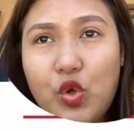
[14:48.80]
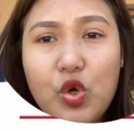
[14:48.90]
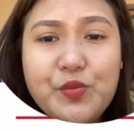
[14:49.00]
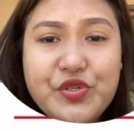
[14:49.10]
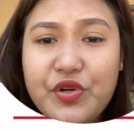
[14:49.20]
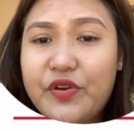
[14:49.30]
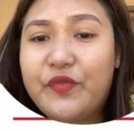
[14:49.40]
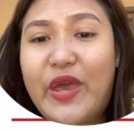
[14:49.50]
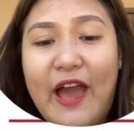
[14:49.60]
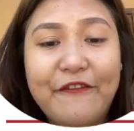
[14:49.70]
observe,
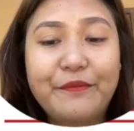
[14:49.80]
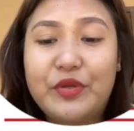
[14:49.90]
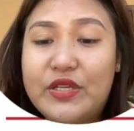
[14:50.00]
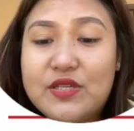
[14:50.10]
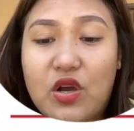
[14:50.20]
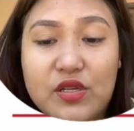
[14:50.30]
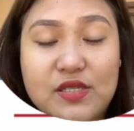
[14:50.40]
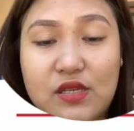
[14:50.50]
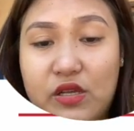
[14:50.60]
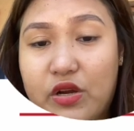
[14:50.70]
we have police
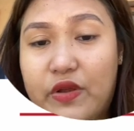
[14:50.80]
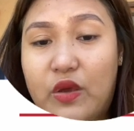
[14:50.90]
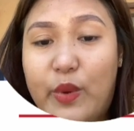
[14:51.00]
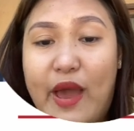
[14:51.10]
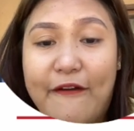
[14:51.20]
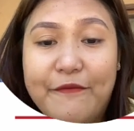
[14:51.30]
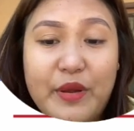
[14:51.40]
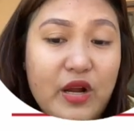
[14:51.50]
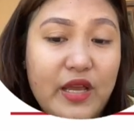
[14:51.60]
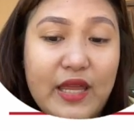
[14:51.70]
auxiliary, we have
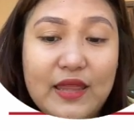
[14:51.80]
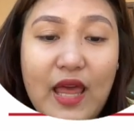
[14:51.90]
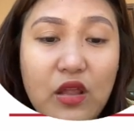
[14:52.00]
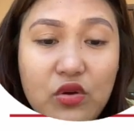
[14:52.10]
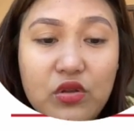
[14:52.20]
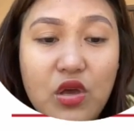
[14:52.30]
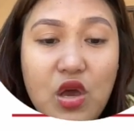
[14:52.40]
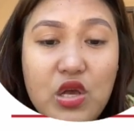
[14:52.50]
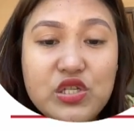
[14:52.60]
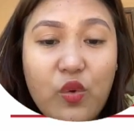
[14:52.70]
barangay tanod.
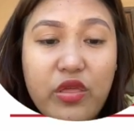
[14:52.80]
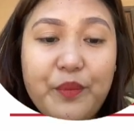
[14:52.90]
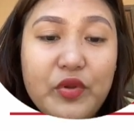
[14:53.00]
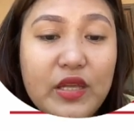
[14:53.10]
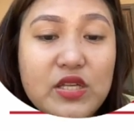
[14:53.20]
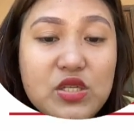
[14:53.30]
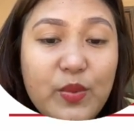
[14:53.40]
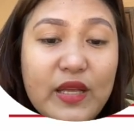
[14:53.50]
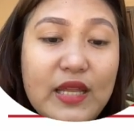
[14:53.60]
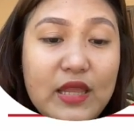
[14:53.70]
So the police
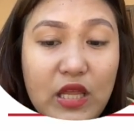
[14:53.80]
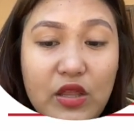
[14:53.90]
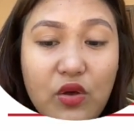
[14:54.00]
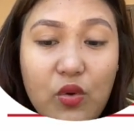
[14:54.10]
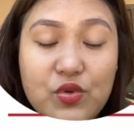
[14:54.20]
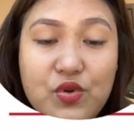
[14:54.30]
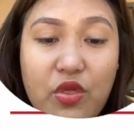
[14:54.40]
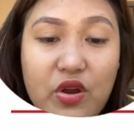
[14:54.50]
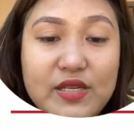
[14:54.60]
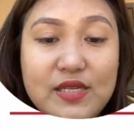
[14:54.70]
really need also
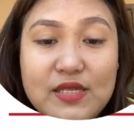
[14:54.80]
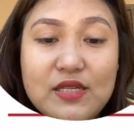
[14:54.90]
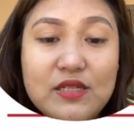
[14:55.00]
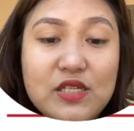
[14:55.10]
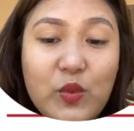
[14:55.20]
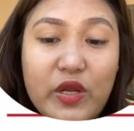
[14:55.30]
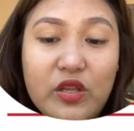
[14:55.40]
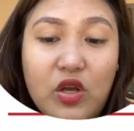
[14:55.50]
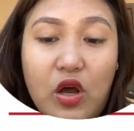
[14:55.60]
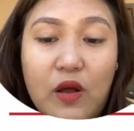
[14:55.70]
their assistance when it
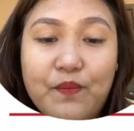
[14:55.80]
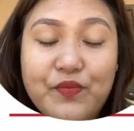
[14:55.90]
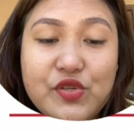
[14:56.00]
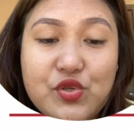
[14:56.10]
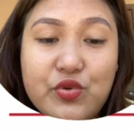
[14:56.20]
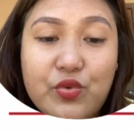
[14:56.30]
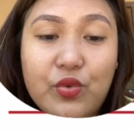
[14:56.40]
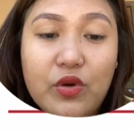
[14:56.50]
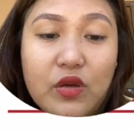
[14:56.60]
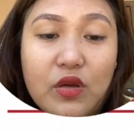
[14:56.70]
comes
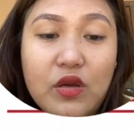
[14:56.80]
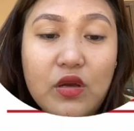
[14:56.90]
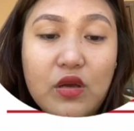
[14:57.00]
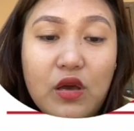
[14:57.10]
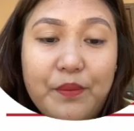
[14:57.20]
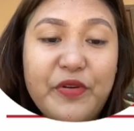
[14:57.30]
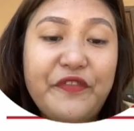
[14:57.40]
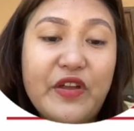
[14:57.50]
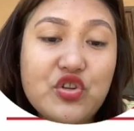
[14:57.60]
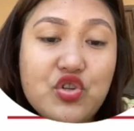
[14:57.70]
to
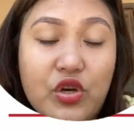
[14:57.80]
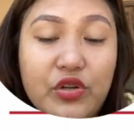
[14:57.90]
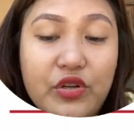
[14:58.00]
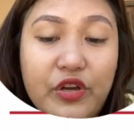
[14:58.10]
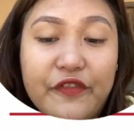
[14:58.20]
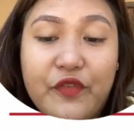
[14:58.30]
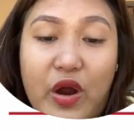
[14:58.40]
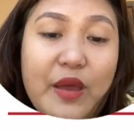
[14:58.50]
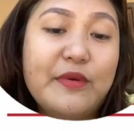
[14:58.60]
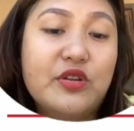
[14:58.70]
prevention of
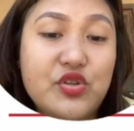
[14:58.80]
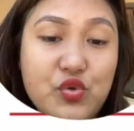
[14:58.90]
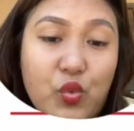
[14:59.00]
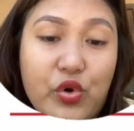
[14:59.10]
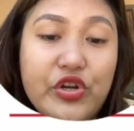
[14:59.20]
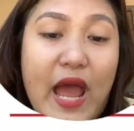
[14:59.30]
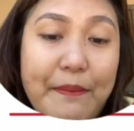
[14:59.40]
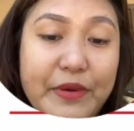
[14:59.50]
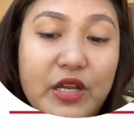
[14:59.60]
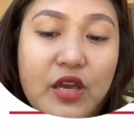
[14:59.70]
crime and disorder
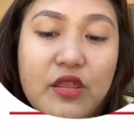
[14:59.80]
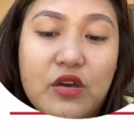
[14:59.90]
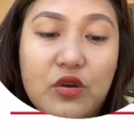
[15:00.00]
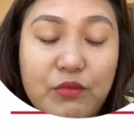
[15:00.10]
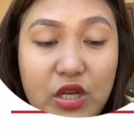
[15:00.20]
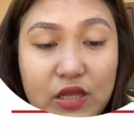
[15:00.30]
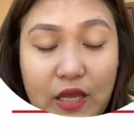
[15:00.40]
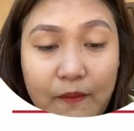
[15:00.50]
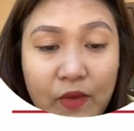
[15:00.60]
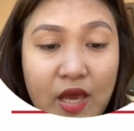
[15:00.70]
happening in the community.